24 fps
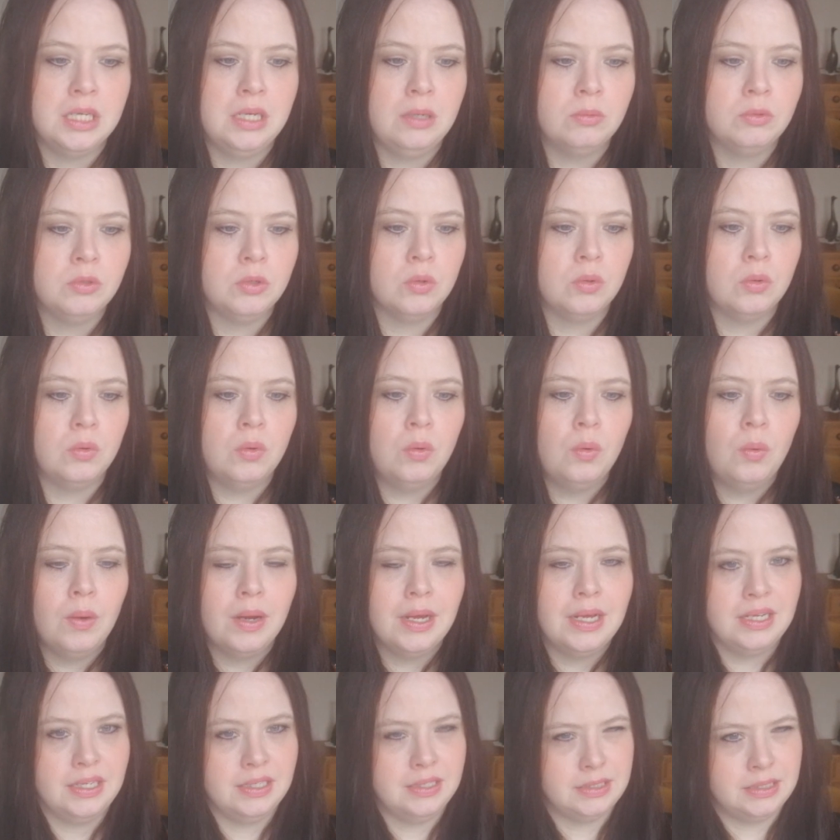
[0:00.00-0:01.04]
He would
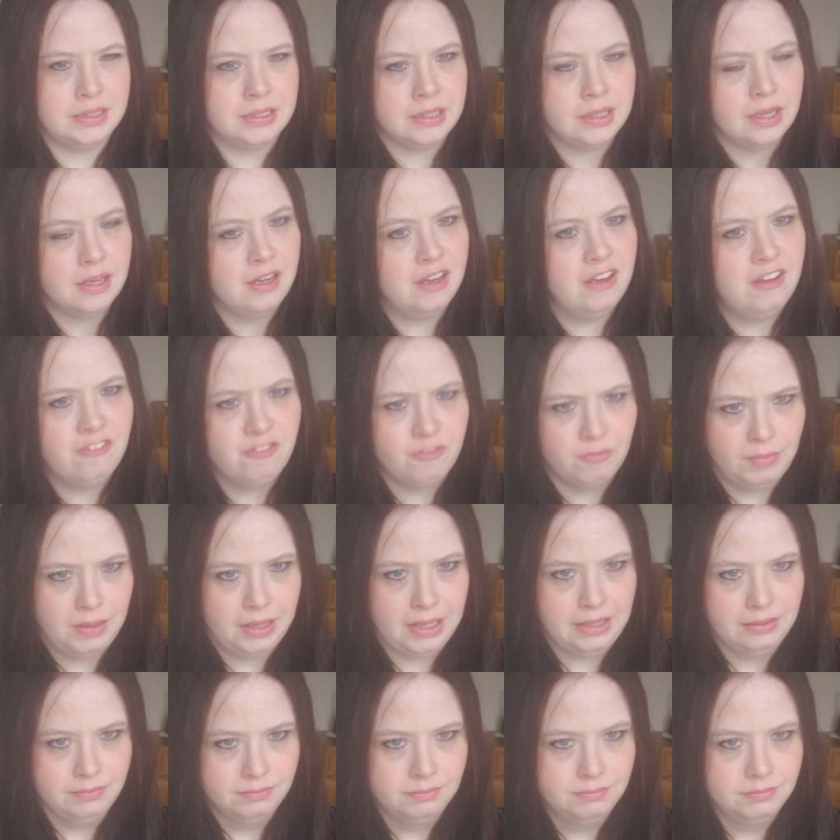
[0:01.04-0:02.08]
always give
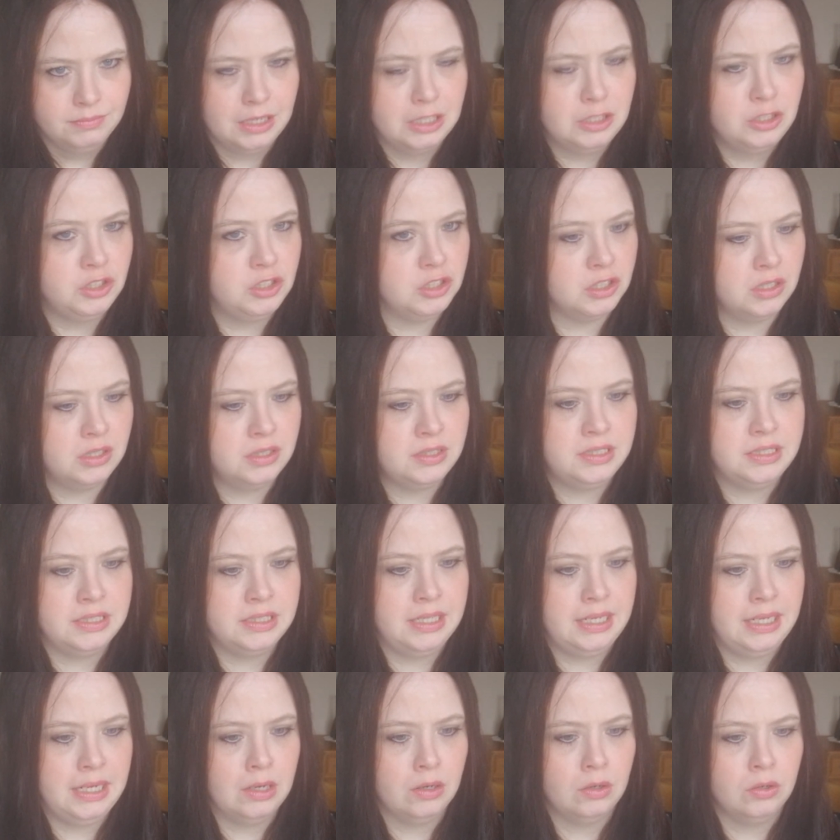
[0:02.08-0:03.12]
me
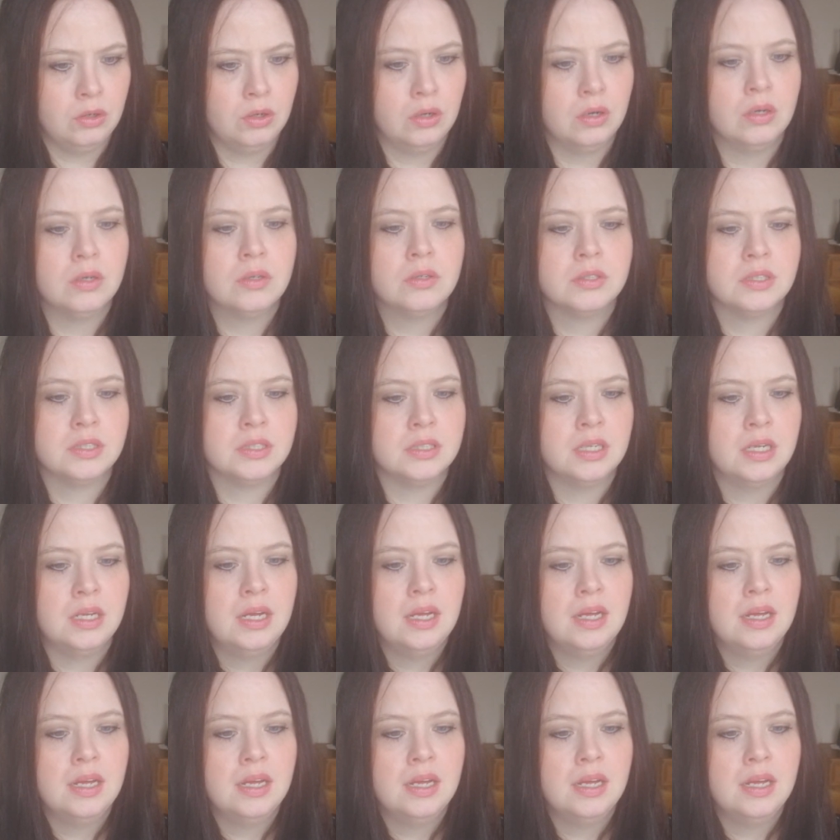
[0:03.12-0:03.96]
dirty looks.